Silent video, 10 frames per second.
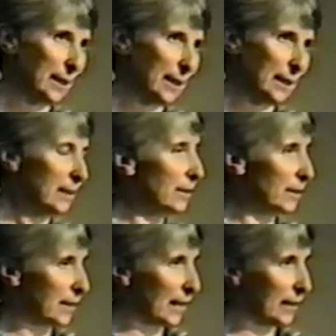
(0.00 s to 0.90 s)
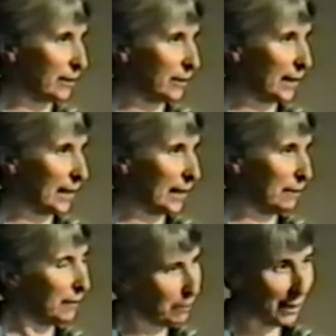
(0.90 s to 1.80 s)
his desire to have
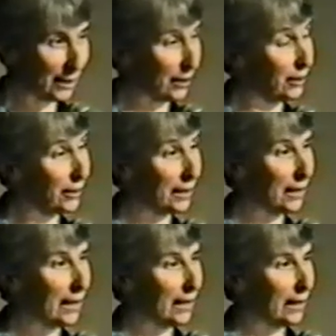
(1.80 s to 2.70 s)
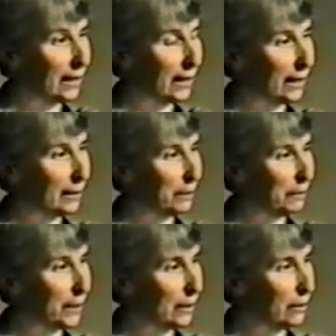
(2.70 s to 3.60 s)
a message that
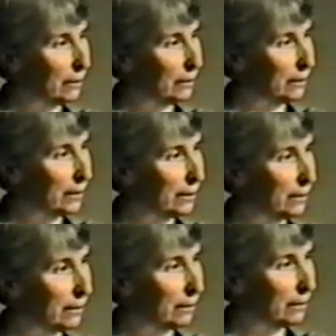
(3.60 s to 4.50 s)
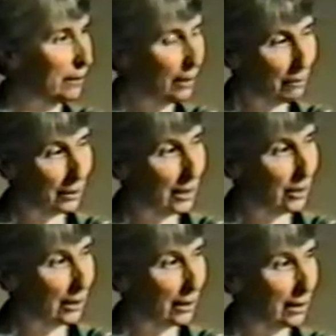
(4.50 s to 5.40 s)
we could use to talk with each
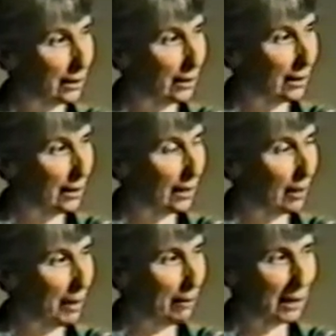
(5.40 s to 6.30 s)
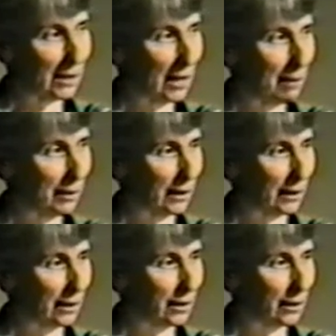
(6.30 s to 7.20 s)
other about what's happening in
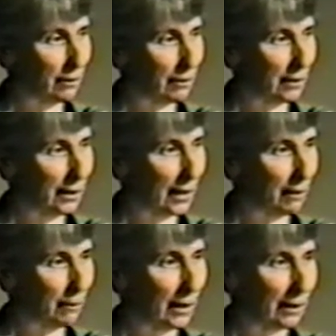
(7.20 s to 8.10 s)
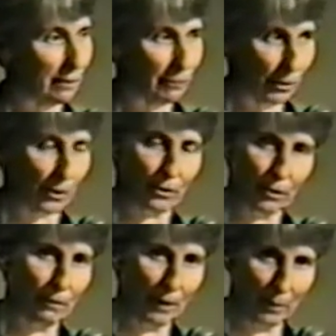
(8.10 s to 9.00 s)
this country and what we're sort
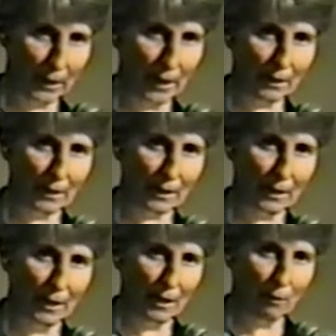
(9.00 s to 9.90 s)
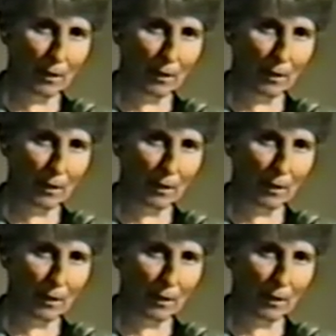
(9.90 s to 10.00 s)
of up against, what